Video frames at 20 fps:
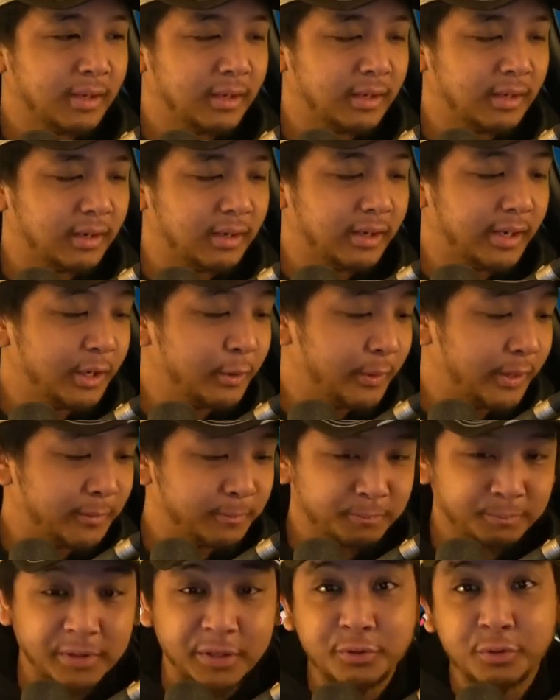Anyway,
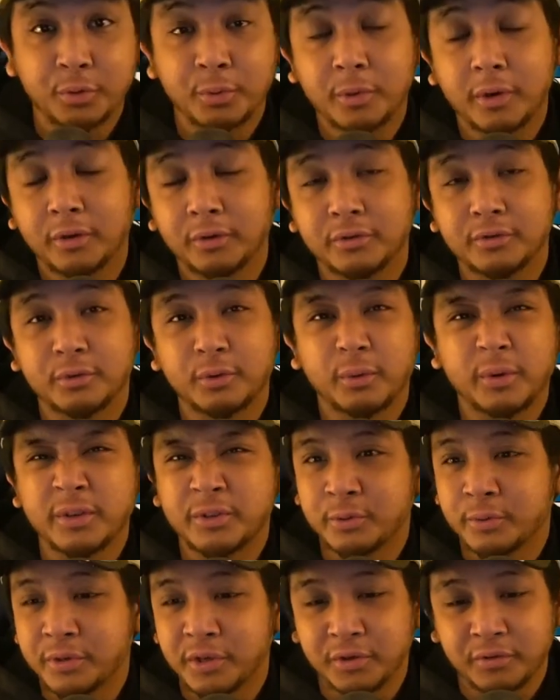that's where we are on the story.
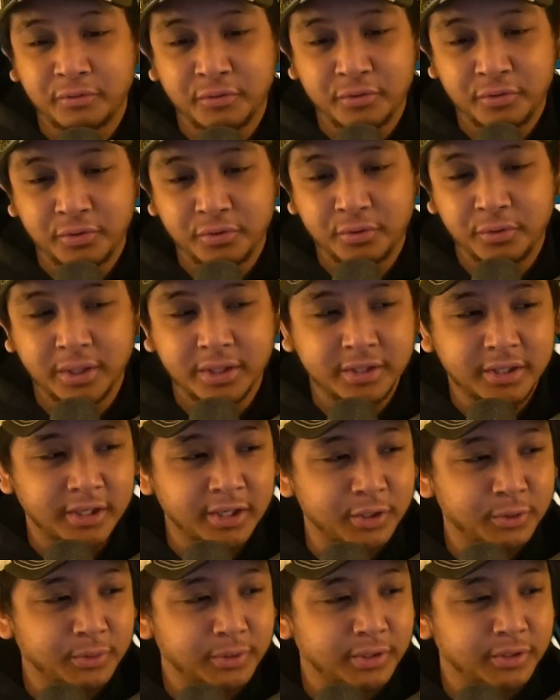So without further ado, let's get
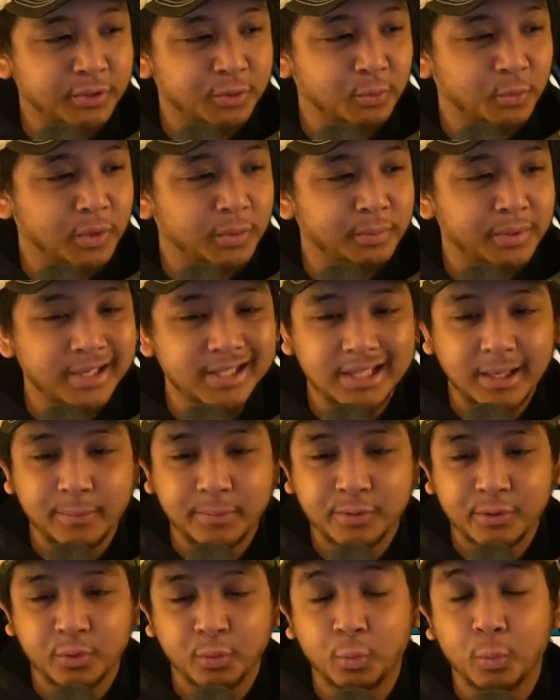into it. This is One Piece
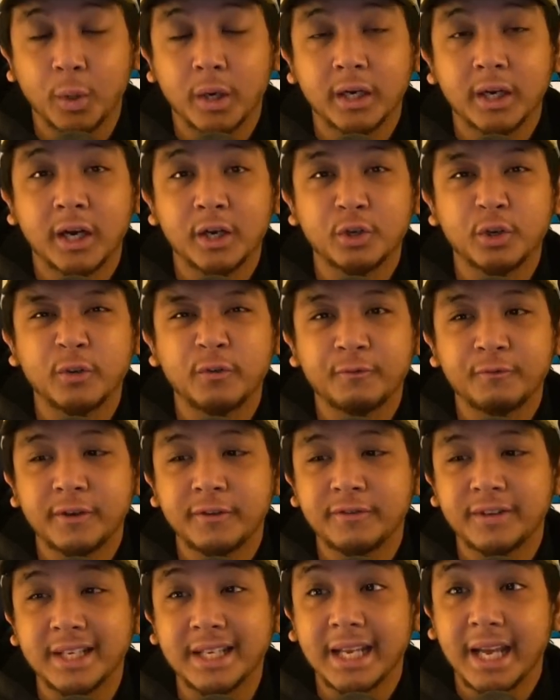episode
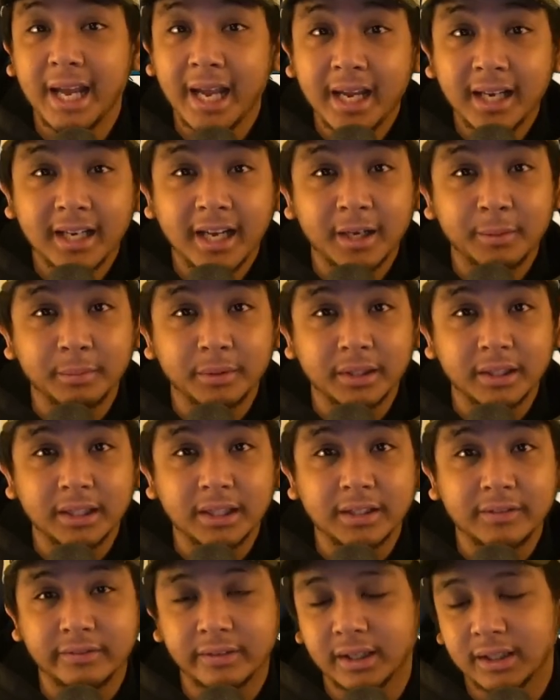158, I
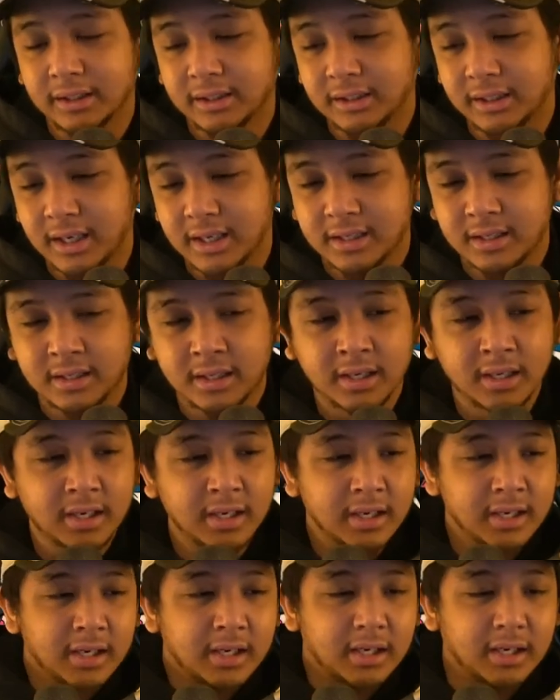believe. Yes.
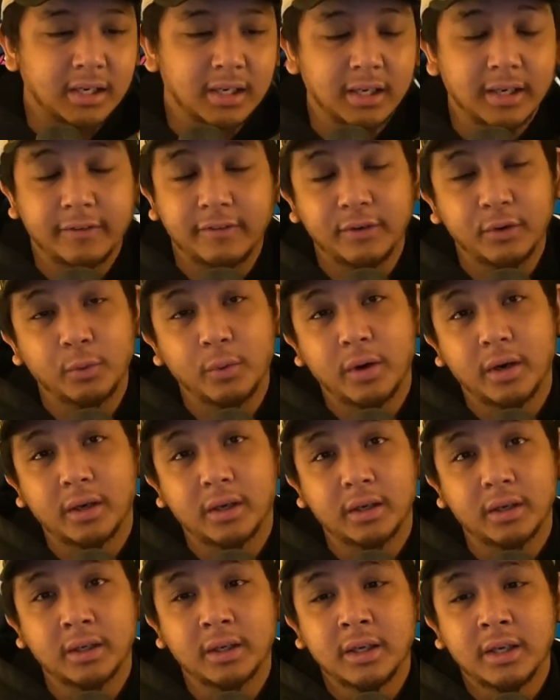If you're
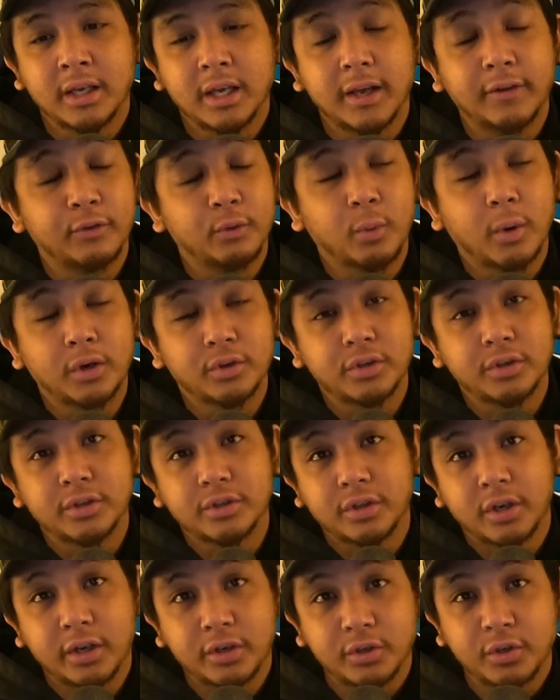watching
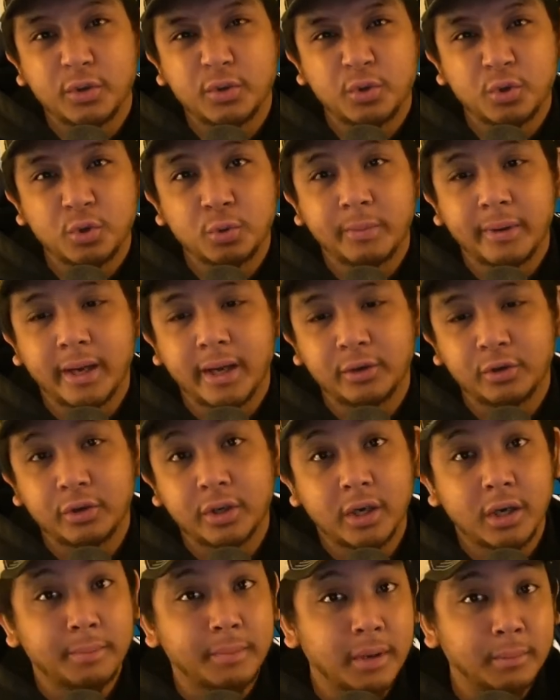this on YouTube and you're
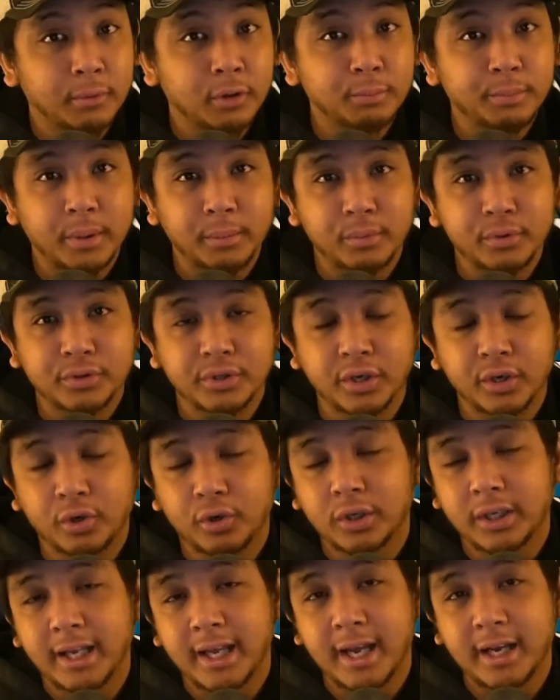not a member, members get
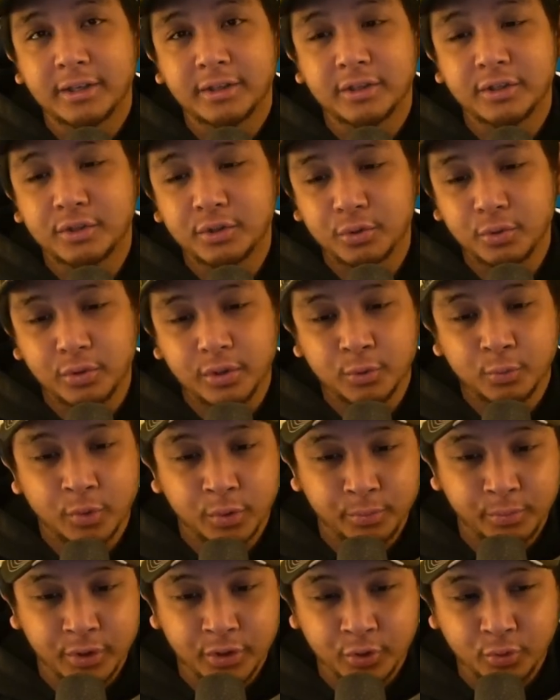early access to these
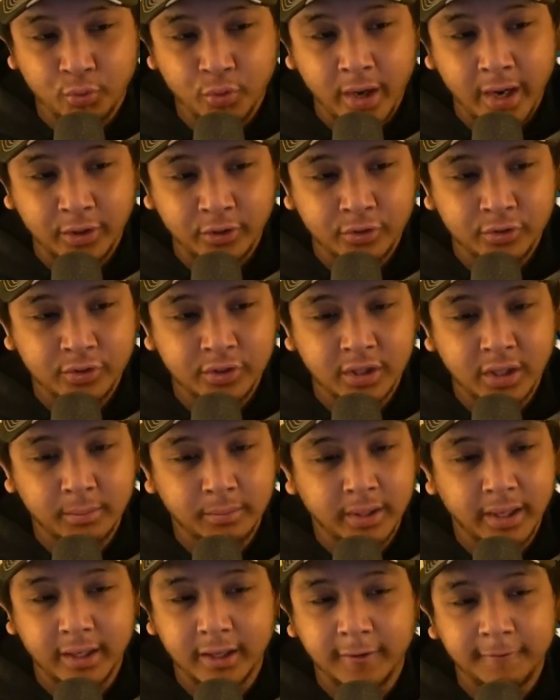One Piece reactions. And I'm
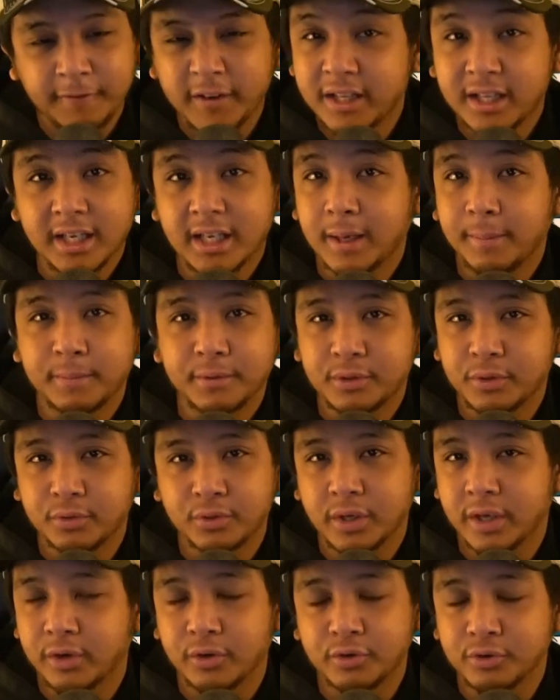like 50 episodes
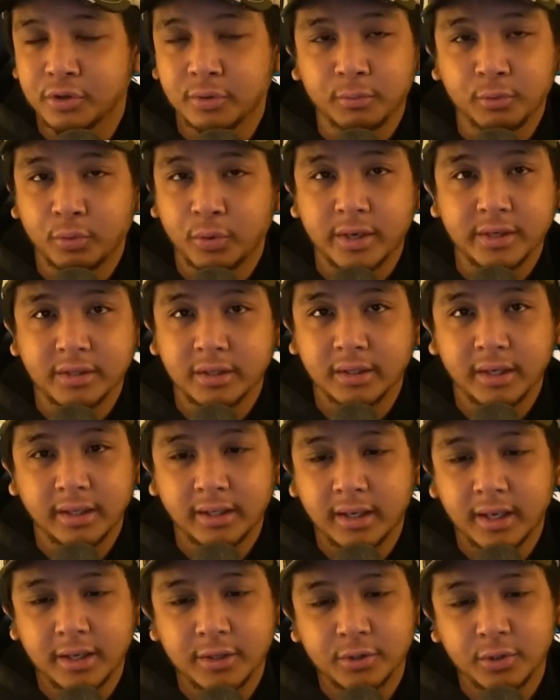ahead or something crazy like
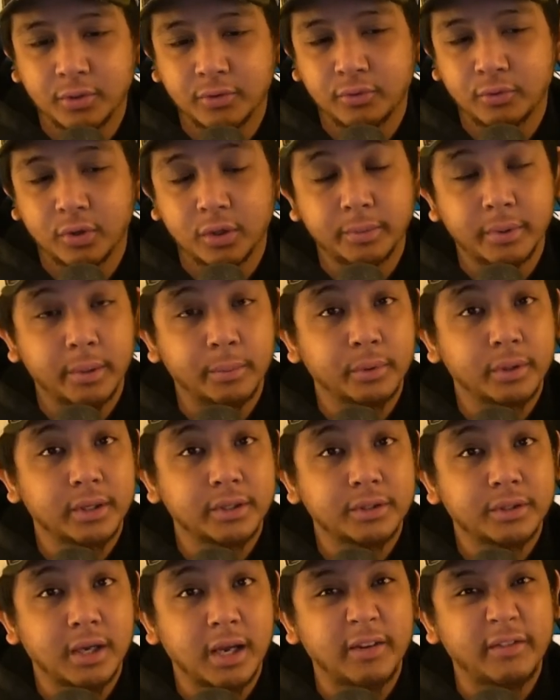that. So if you want to be able
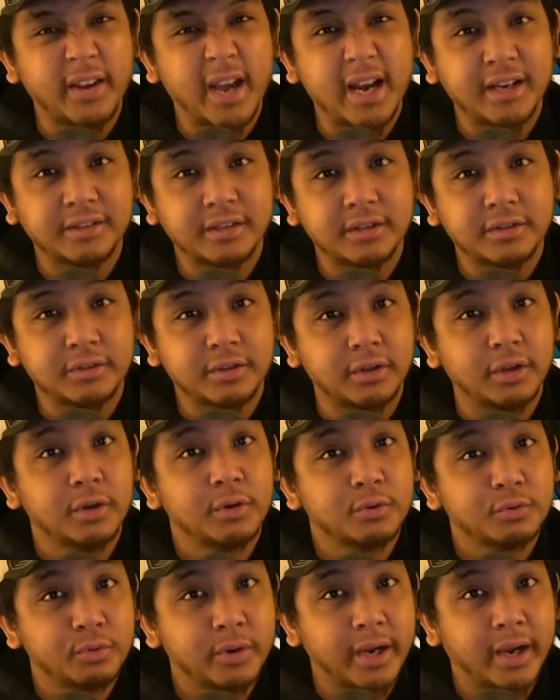to have access to
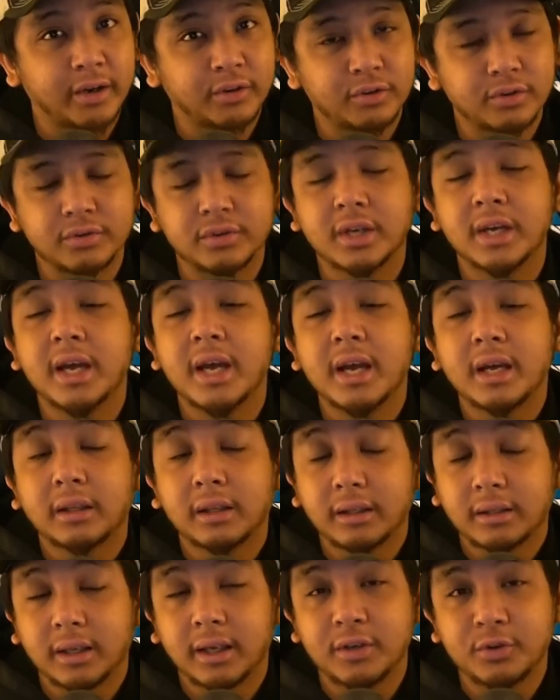those reactions,
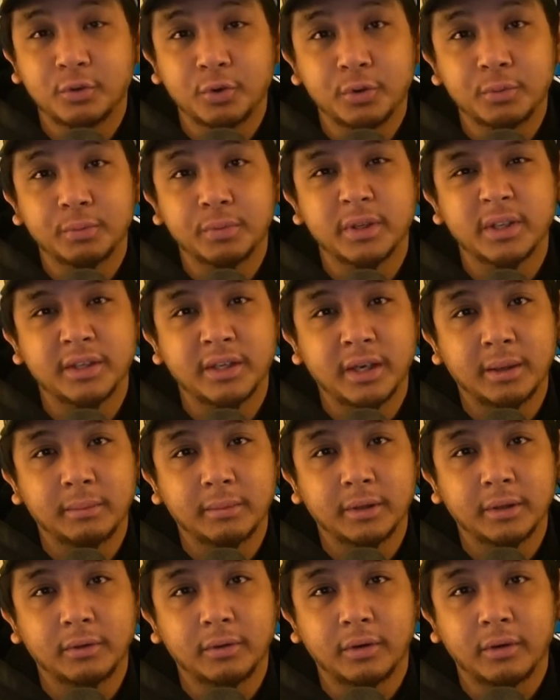click that join button down
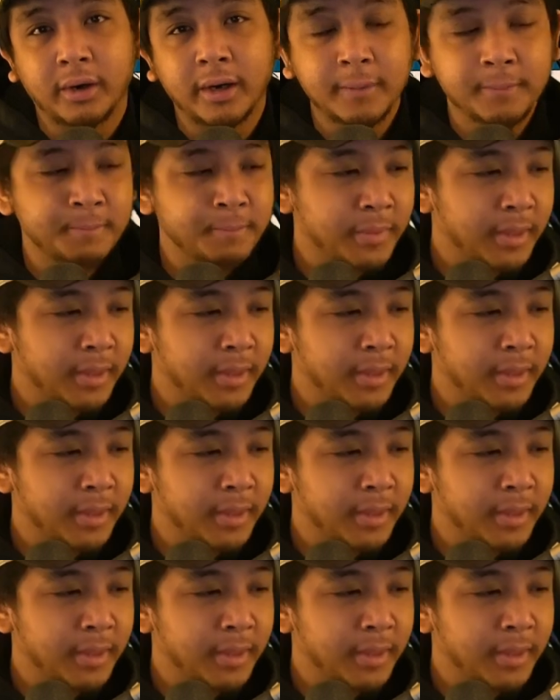below, all right?